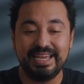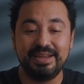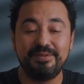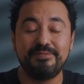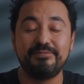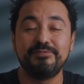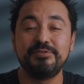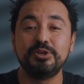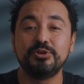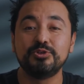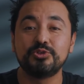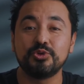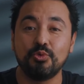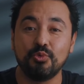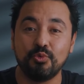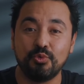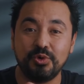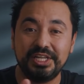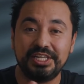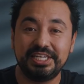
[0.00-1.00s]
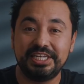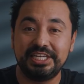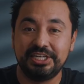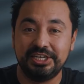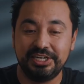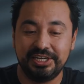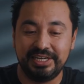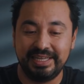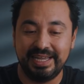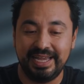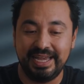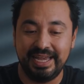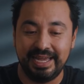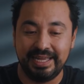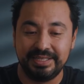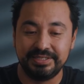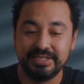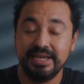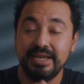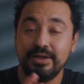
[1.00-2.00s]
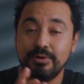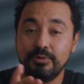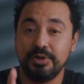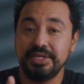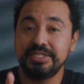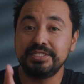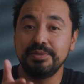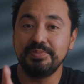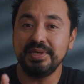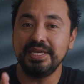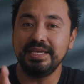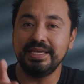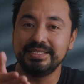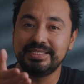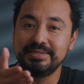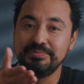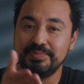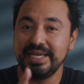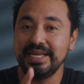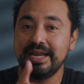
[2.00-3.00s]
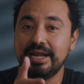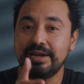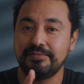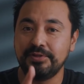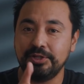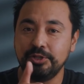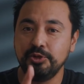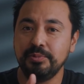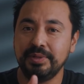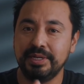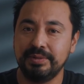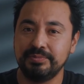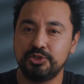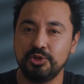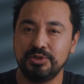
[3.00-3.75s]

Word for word: he's got what almost looks like blinds in the background. That is